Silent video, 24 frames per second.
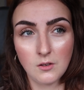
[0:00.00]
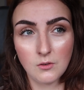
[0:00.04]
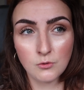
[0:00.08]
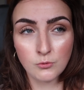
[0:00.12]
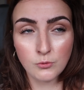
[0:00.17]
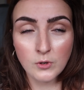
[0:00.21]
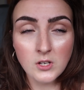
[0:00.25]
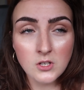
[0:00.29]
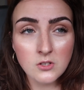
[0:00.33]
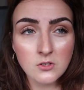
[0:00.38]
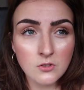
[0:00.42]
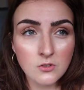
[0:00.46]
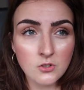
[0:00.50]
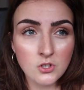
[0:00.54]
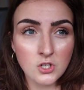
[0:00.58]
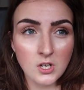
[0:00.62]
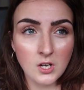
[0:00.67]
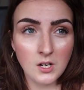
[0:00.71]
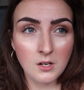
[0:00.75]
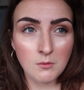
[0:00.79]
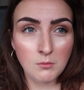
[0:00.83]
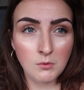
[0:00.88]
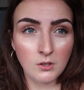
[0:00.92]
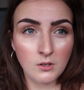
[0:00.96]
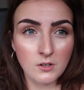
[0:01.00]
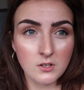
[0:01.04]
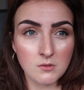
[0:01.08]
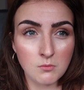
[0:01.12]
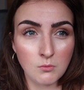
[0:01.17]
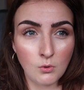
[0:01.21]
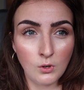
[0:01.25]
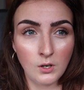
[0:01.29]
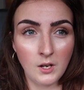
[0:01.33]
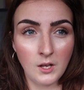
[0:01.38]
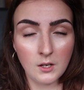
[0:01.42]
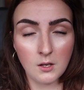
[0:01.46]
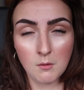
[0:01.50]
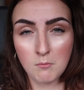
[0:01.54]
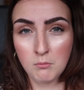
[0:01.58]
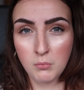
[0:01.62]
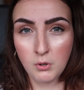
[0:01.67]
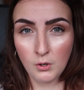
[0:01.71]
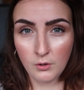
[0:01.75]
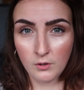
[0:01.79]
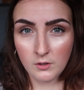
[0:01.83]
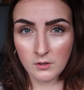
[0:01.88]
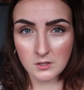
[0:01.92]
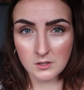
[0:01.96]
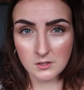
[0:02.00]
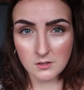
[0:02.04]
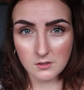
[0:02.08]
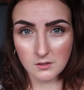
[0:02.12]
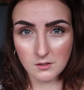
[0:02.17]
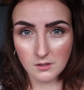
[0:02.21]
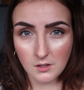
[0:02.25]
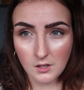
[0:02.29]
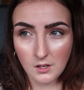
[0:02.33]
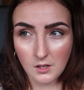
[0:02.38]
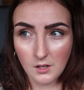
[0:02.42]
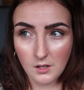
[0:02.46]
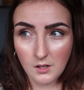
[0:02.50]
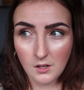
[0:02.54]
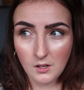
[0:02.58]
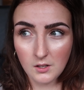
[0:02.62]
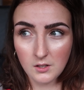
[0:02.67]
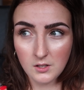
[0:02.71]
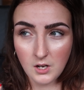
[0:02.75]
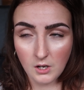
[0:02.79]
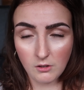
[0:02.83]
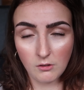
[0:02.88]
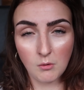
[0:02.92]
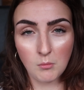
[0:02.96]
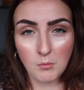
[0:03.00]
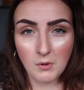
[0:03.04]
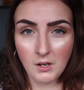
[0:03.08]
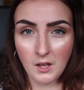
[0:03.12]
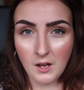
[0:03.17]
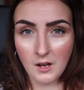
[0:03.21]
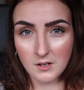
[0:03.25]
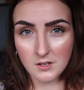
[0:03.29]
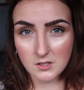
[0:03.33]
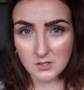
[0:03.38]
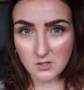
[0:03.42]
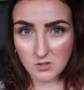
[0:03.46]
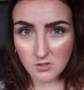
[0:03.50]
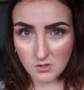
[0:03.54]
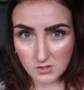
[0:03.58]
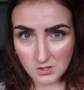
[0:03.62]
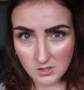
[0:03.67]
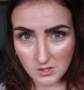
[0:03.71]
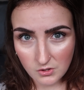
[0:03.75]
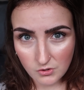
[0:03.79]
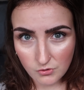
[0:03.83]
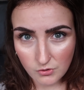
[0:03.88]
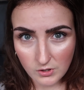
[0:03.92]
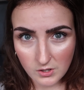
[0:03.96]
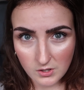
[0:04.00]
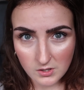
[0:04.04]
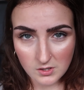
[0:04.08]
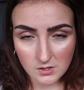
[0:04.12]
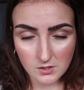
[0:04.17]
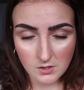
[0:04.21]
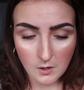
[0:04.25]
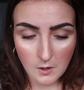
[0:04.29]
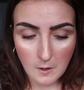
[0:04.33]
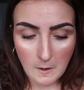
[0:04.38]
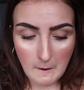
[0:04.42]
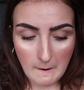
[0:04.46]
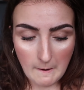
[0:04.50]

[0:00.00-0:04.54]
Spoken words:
original Shalimar is more like a burnt caramelized citrus.